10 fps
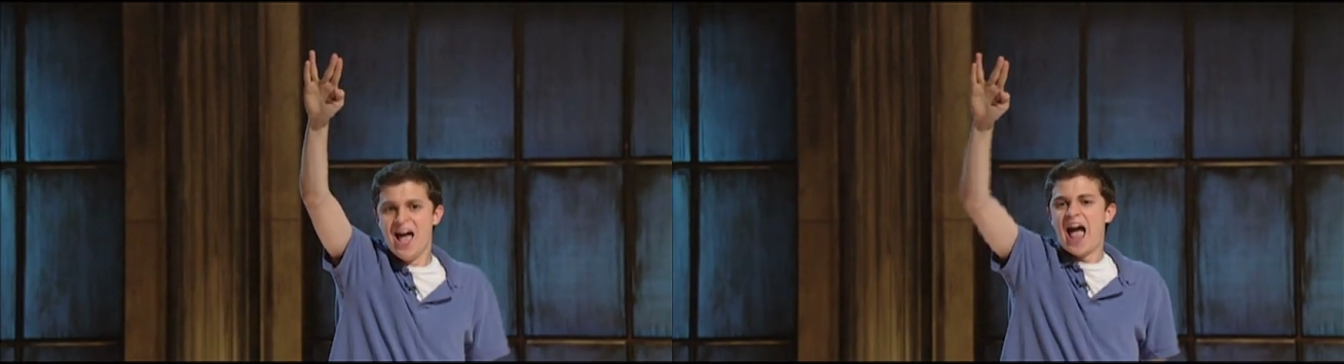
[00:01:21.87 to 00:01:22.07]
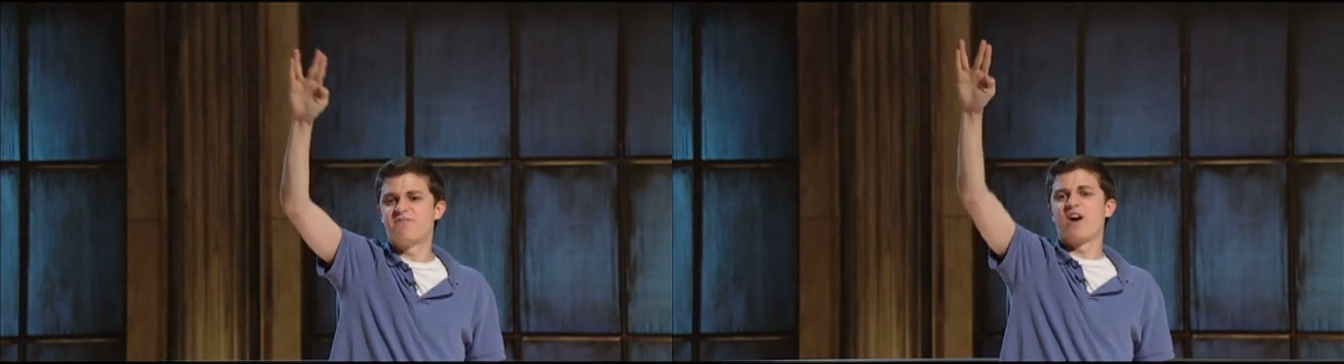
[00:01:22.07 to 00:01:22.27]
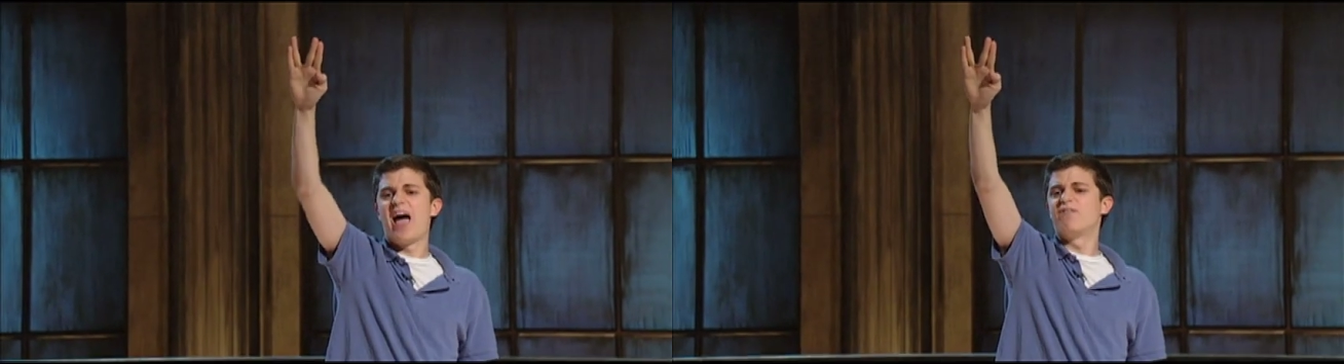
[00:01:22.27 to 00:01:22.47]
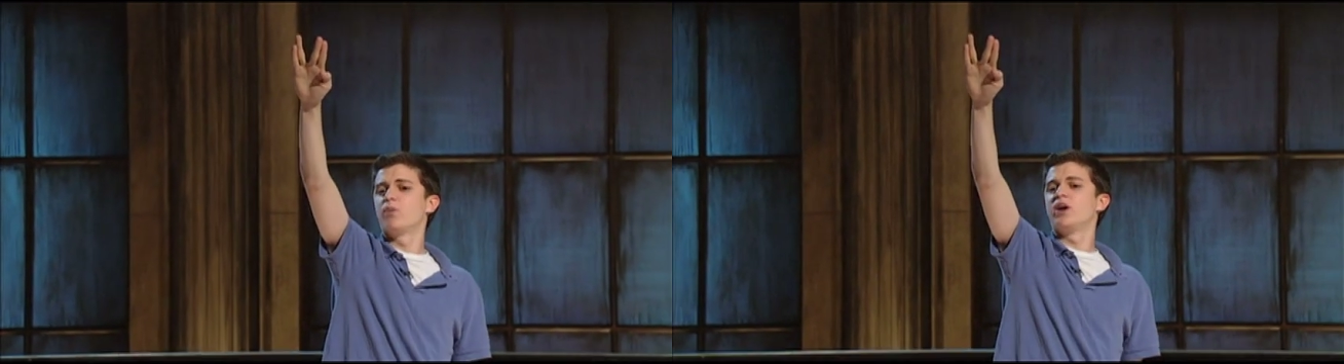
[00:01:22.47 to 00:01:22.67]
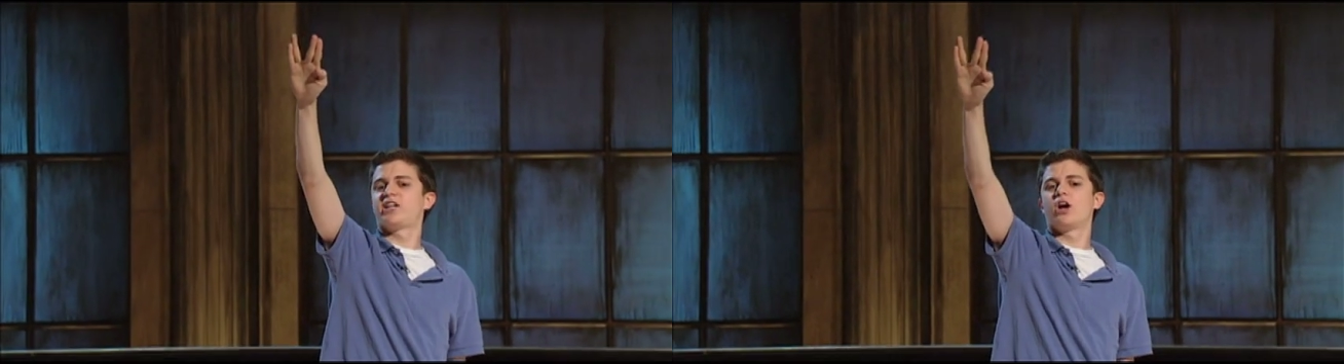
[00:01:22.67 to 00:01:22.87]
And for
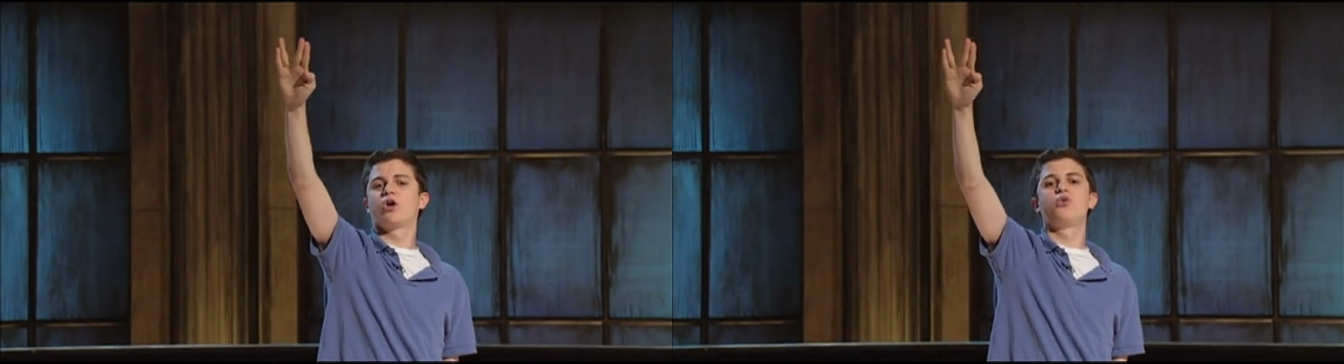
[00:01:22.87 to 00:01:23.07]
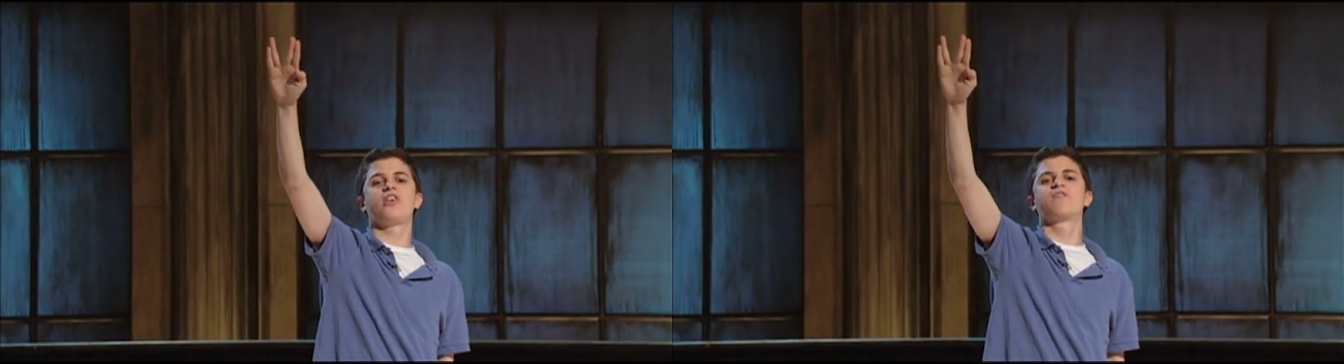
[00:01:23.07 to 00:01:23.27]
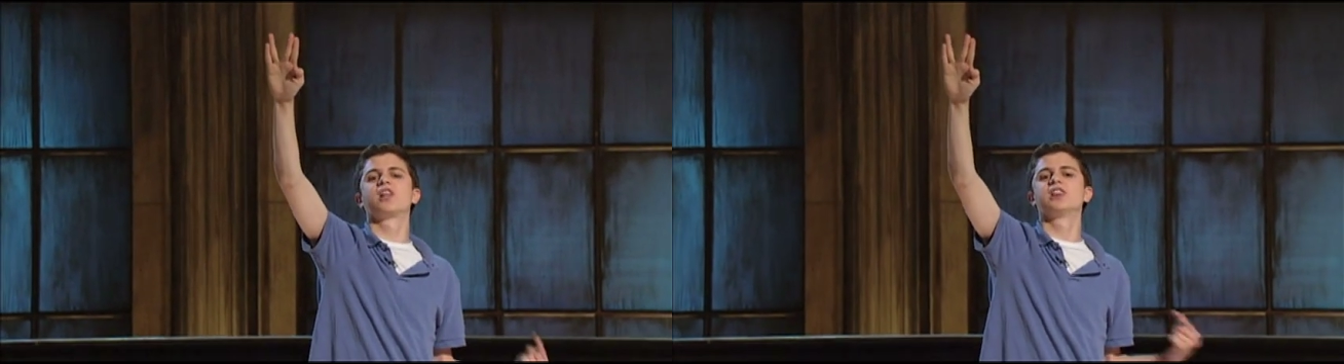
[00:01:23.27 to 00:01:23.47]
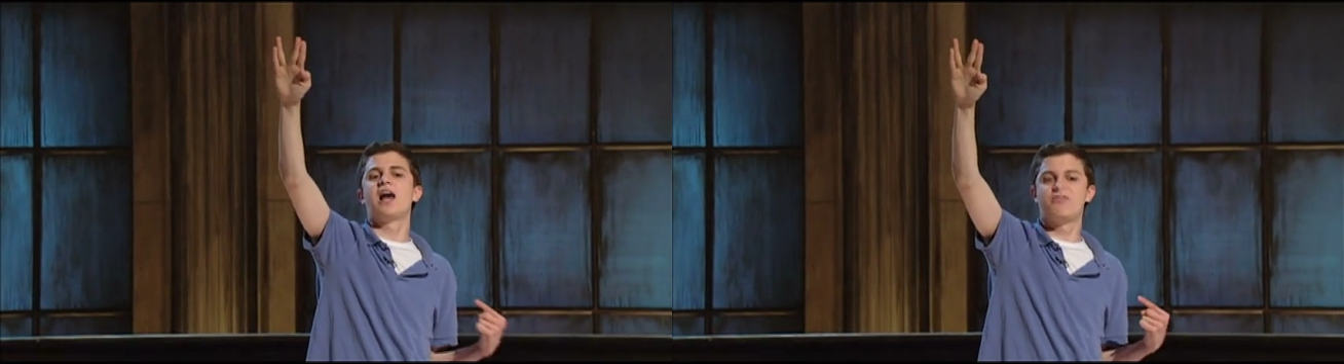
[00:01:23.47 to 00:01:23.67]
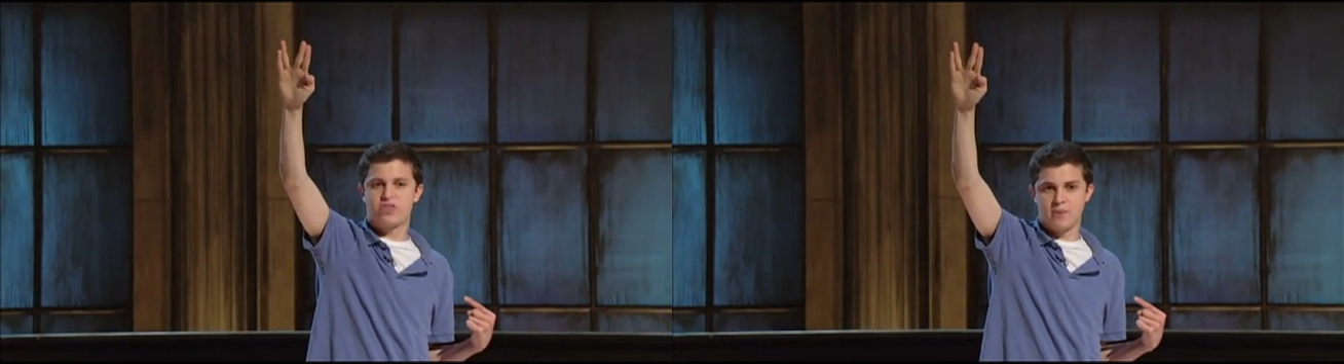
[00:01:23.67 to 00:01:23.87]
everyone here who's ever
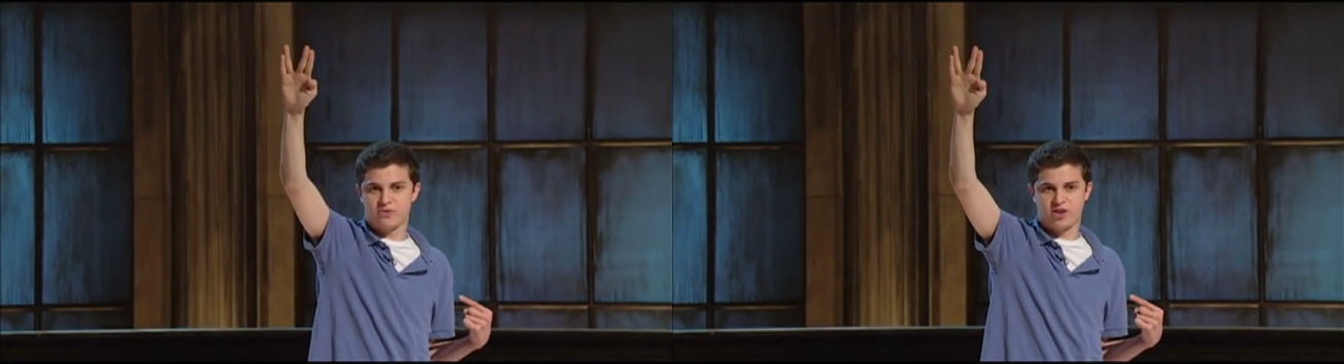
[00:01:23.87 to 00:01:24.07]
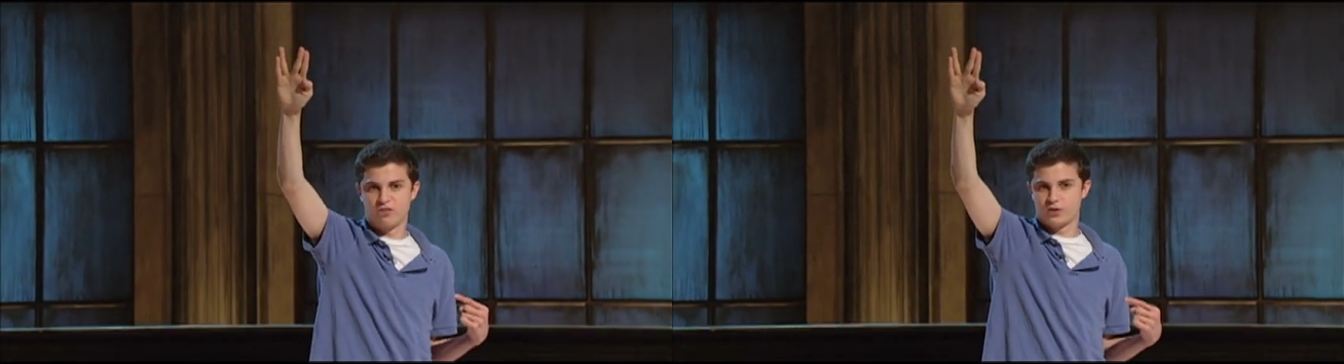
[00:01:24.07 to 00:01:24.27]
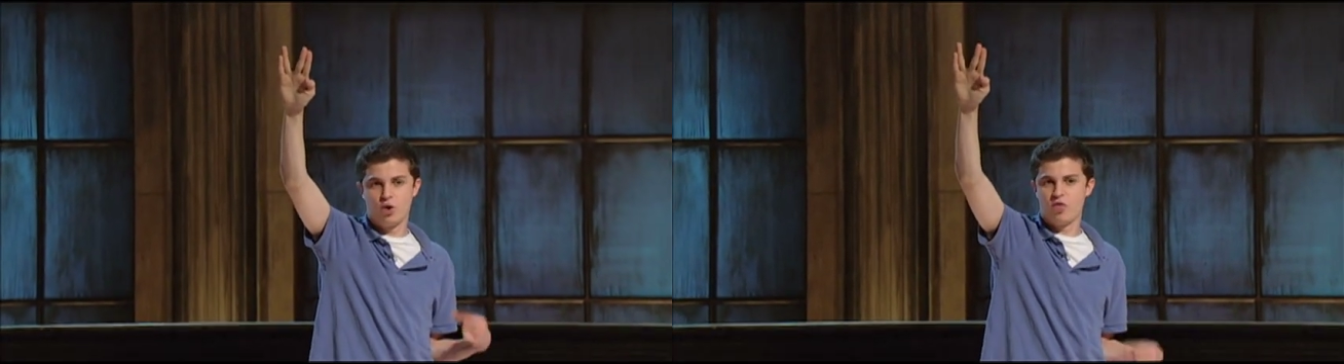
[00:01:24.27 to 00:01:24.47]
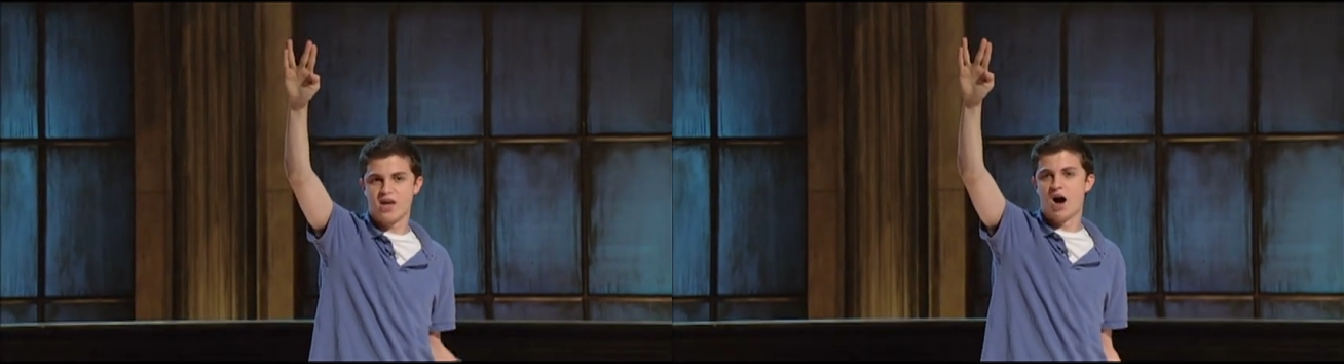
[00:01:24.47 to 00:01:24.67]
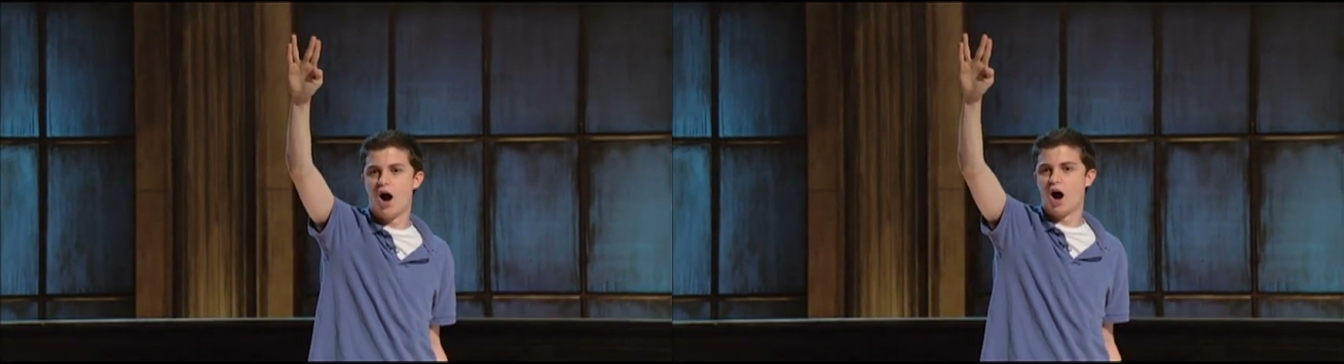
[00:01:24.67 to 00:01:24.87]
loved themselves for who they
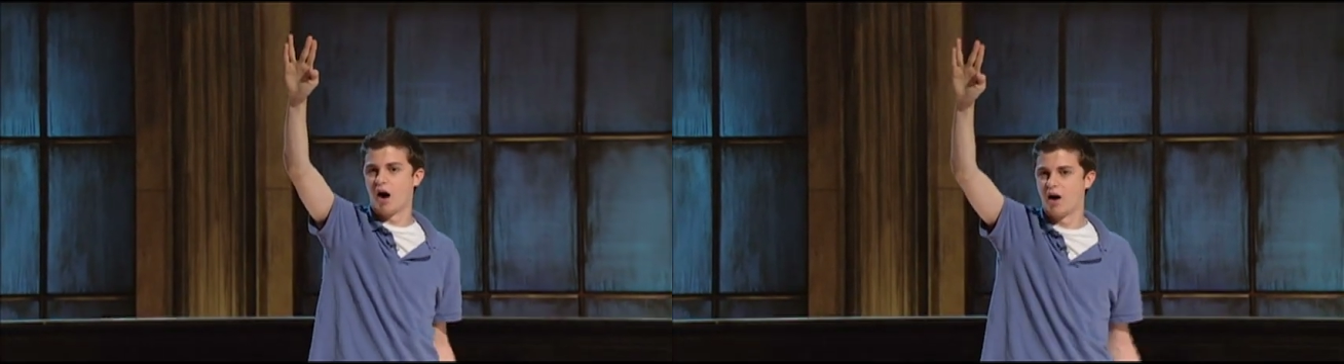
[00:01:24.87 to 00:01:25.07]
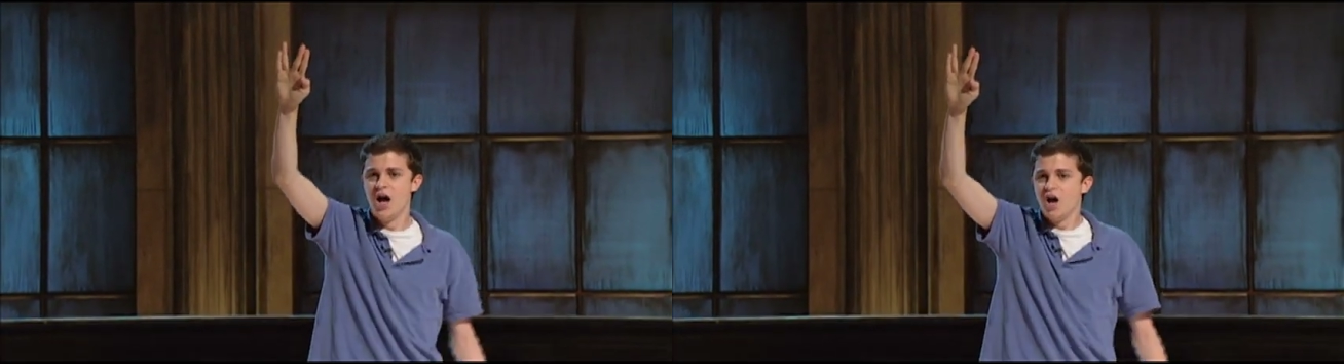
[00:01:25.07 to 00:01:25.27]
are,